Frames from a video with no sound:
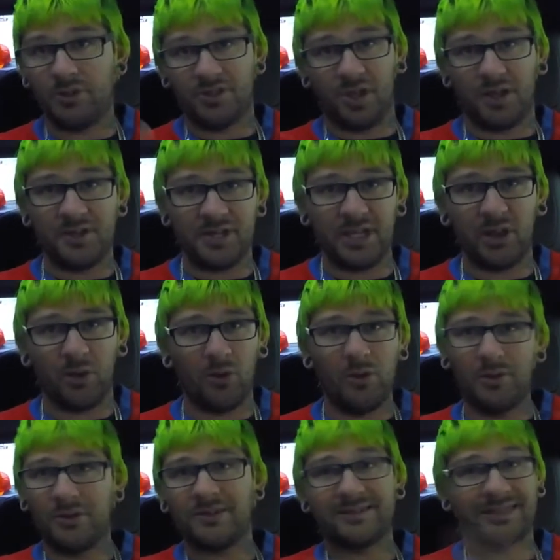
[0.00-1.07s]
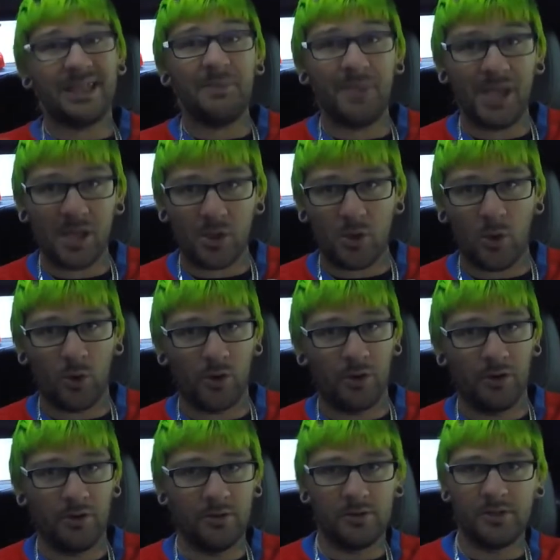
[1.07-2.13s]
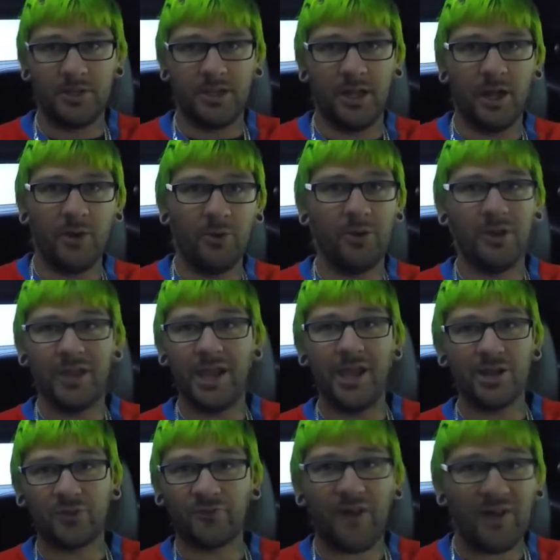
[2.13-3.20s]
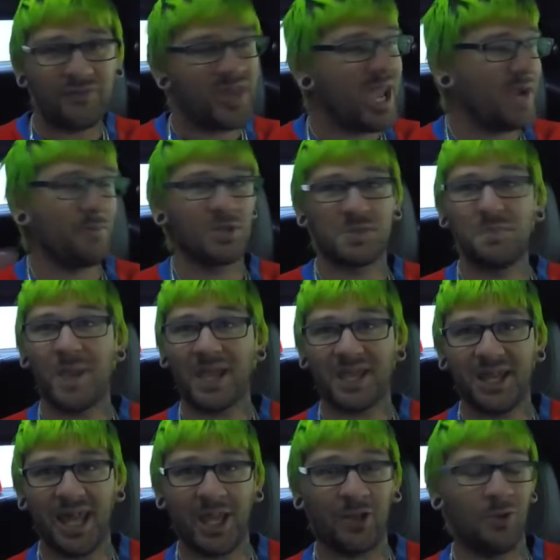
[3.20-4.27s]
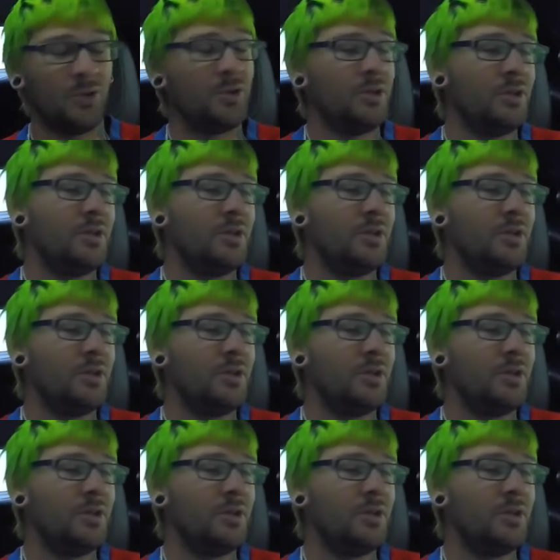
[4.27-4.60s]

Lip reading: Done deal. See me in court. Here's 5 cameras. Pick an angle.